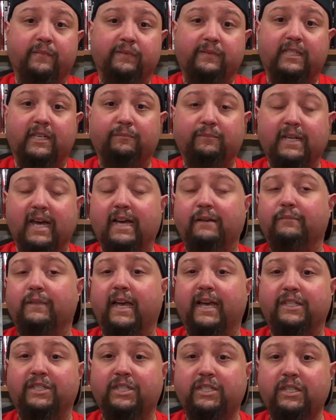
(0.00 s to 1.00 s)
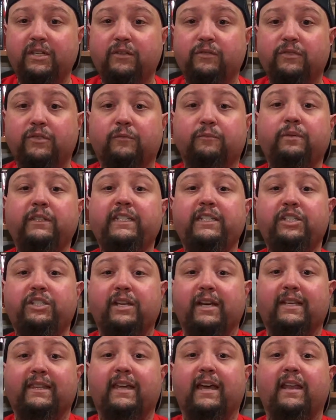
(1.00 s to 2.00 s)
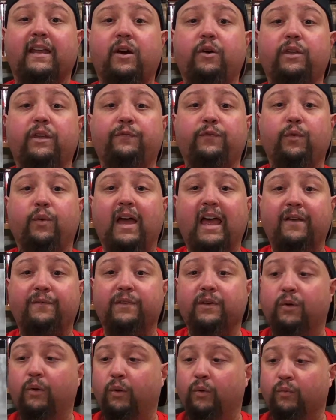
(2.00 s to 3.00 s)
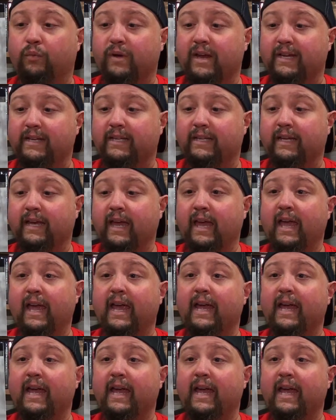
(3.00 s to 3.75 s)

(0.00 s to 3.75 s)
sometime last year, so please check that out if you haven't already.